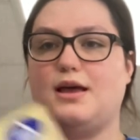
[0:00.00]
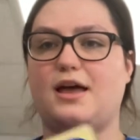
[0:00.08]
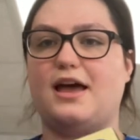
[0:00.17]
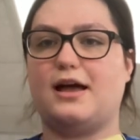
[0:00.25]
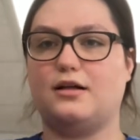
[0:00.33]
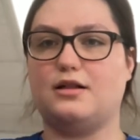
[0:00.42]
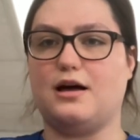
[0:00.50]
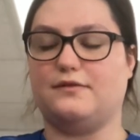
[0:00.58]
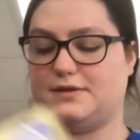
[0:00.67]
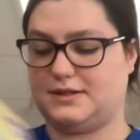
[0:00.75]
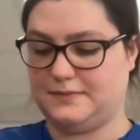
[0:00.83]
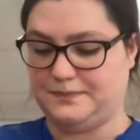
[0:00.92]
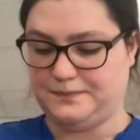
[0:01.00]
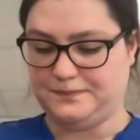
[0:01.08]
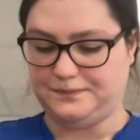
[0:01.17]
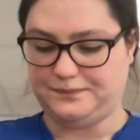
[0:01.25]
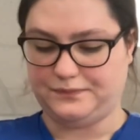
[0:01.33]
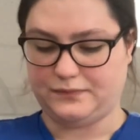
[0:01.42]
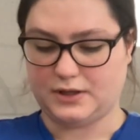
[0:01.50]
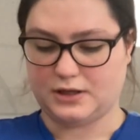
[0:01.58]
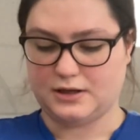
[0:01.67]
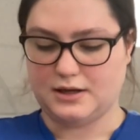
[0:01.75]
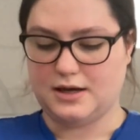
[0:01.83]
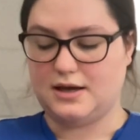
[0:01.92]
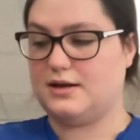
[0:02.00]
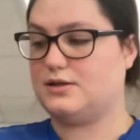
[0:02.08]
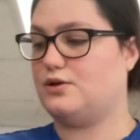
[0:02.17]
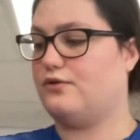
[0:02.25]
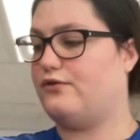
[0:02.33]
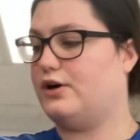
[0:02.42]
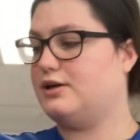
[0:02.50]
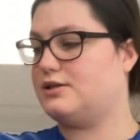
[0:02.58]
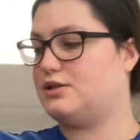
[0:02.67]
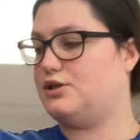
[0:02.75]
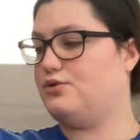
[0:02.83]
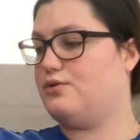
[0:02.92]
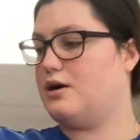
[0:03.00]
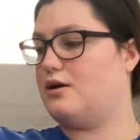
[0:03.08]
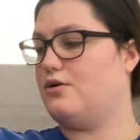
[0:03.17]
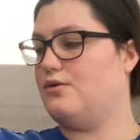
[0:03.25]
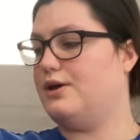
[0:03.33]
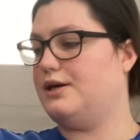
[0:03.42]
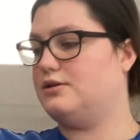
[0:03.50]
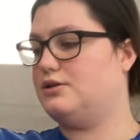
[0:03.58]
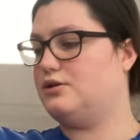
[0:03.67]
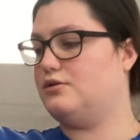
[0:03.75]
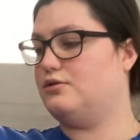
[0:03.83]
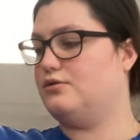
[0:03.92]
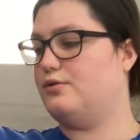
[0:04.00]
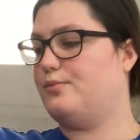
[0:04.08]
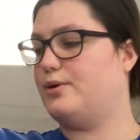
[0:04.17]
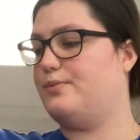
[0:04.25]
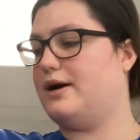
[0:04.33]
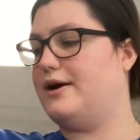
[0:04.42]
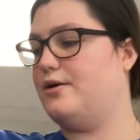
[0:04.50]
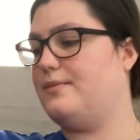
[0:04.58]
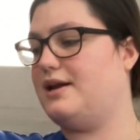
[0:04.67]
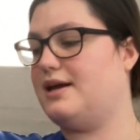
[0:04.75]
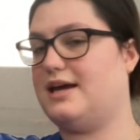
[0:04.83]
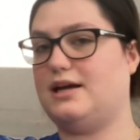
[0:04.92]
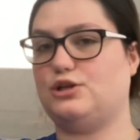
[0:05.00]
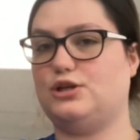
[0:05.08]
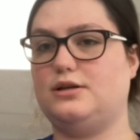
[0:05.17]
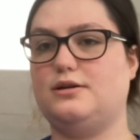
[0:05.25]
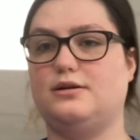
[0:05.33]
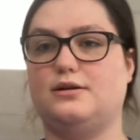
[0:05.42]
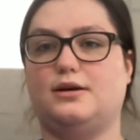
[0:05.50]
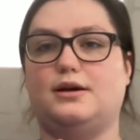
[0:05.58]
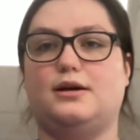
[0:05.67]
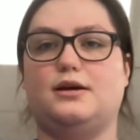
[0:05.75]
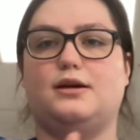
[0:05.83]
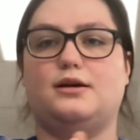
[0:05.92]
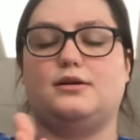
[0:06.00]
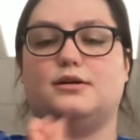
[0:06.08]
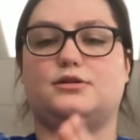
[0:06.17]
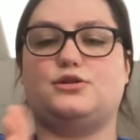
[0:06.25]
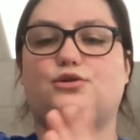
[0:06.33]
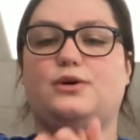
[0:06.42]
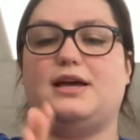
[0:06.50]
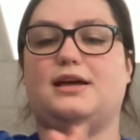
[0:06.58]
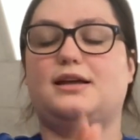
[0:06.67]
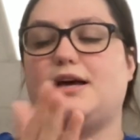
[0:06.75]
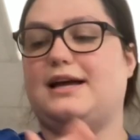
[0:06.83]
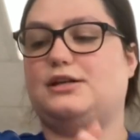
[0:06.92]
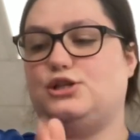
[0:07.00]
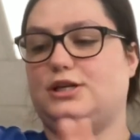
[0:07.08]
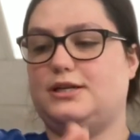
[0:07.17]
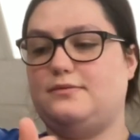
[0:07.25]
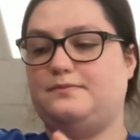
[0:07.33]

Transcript: and gloves. So first you are going to prepare your medication, do hand hygiene.